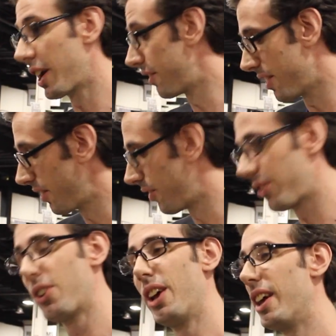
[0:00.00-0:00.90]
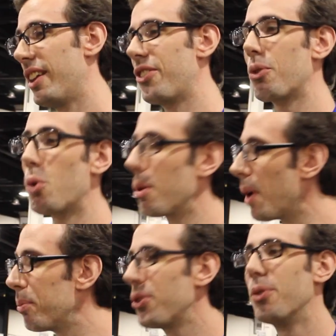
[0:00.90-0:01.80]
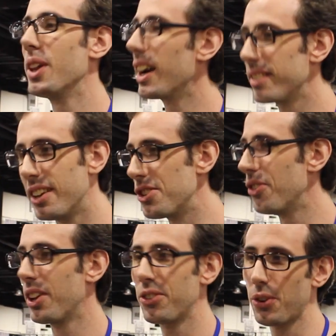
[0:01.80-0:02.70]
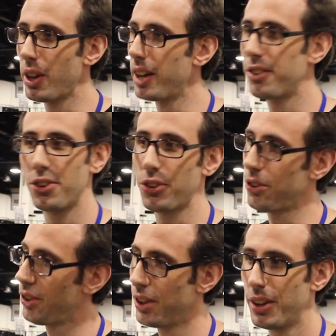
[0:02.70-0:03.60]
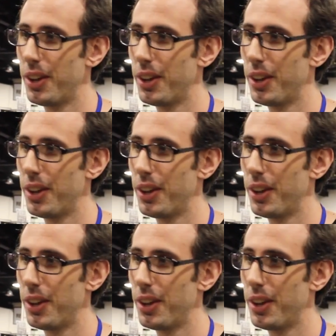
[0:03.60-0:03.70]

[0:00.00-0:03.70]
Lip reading: Like I said, these are warm-ups and relaxation things, so I like to just